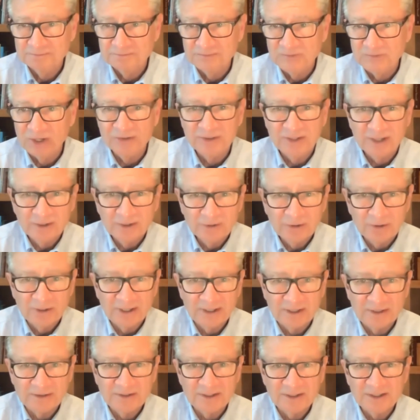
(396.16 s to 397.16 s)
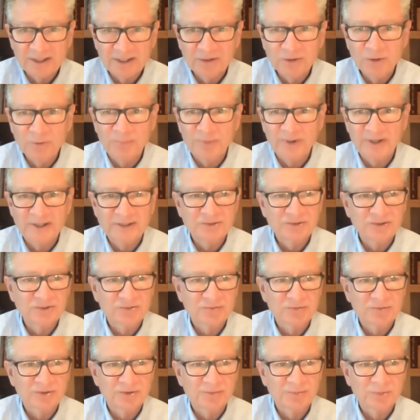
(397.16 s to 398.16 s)
On the other hand, the yellow
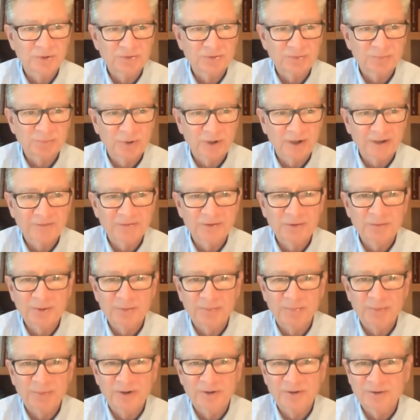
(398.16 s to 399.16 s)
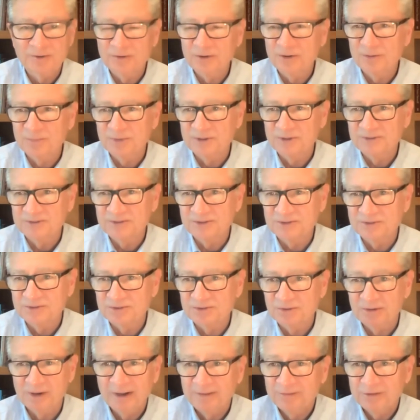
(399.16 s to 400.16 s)
pages were the most profitable part of their business.
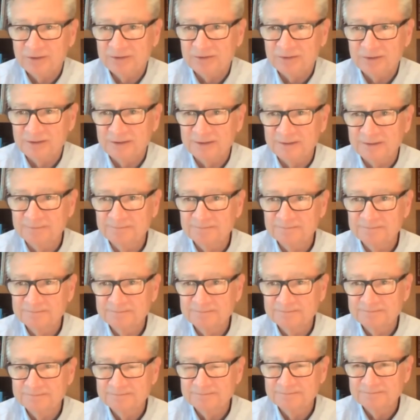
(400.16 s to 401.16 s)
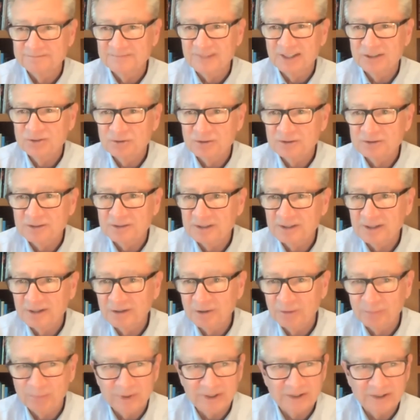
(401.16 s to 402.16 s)
So obviously, they took the
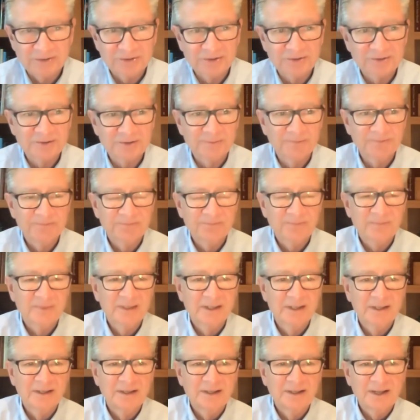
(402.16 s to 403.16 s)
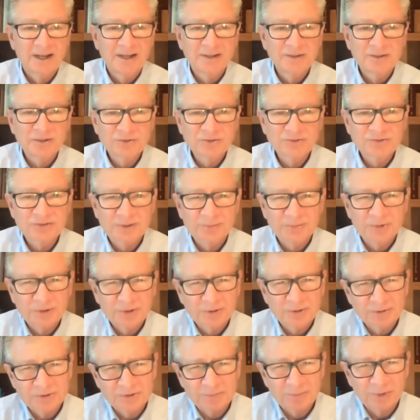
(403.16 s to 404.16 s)
yellow pages. I know someone
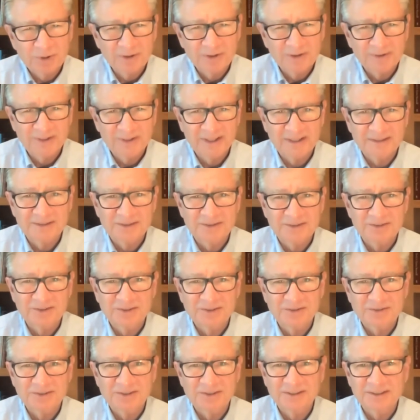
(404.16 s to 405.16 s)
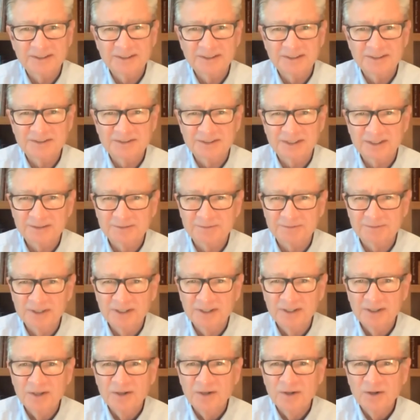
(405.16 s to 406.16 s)
who was part of that decision, and he said,
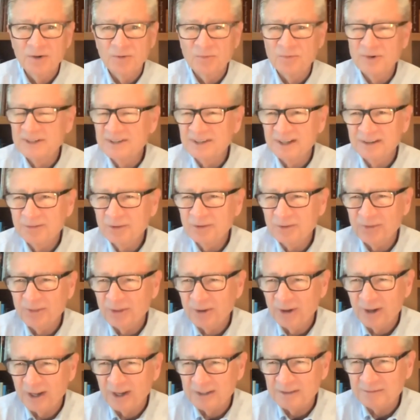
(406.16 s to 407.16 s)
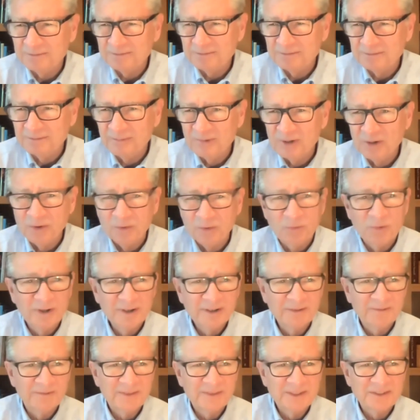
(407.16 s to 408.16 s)
We never thought what
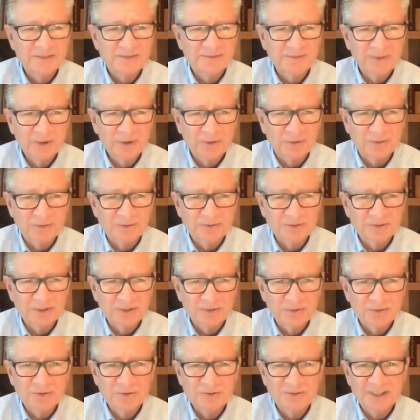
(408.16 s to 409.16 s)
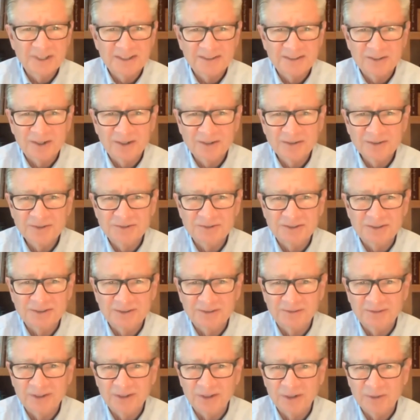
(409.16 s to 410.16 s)
if these phones, through technology
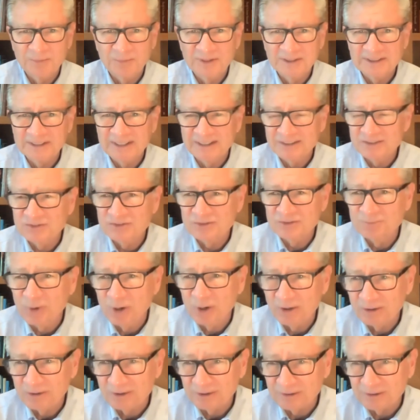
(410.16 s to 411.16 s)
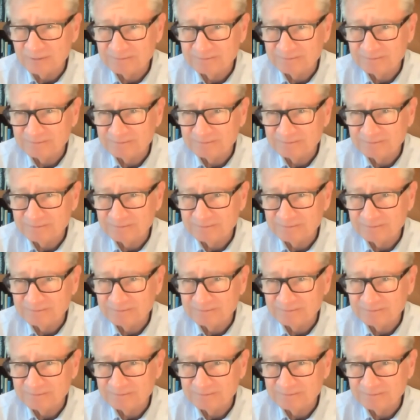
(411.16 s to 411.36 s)
development, get smaller?